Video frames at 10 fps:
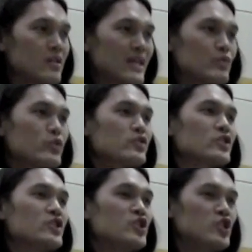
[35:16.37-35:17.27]
That's when you
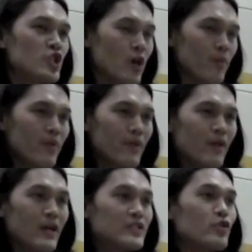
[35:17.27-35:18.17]
just jump.
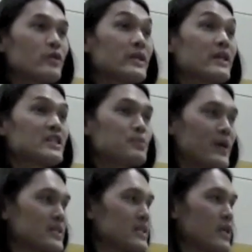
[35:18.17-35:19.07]
I certainly didn't
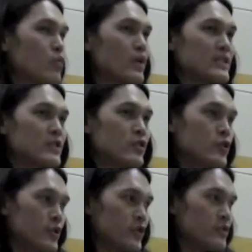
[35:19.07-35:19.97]
expect to get arrested on
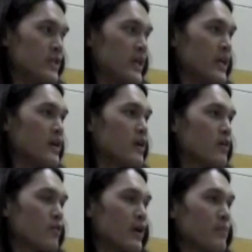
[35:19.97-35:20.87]
New Year's Day,
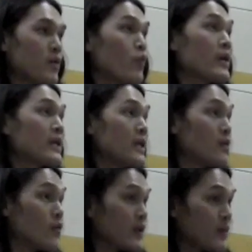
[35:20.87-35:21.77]
right? But when
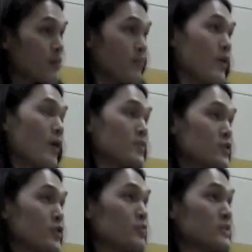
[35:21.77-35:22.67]
the
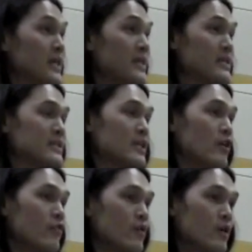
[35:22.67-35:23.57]
opportunity presented
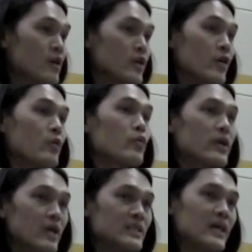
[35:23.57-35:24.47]
itself, I
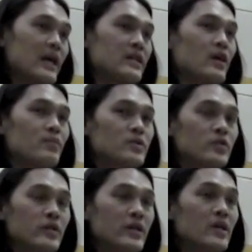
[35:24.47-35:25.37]
realized I had the
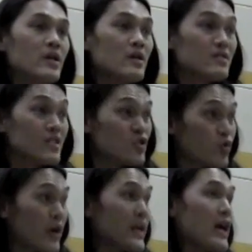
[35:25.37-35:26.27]
opportunity to
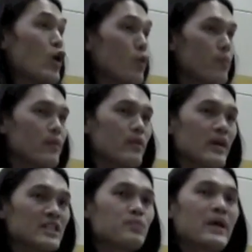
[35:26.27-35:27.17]
try to help
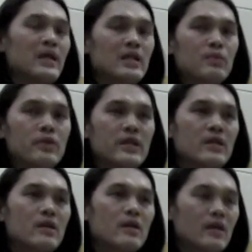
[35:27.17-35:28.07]
expand
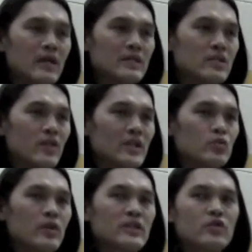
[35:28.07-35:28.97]
liberty, and so
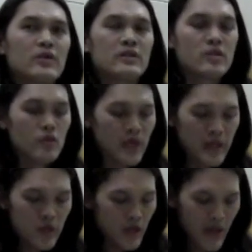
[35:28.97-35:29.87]
that's what I tried to do. And
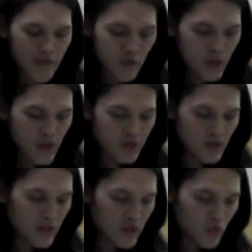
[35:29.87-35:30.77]
I know that everyone else
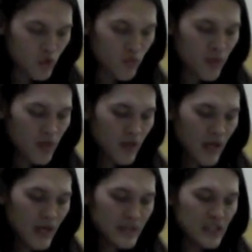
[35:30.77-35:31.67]
in this room
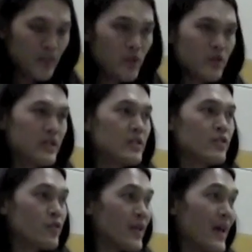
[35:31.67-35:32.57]
has the ability to
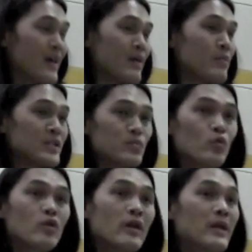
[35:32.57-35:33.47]
do that and much more.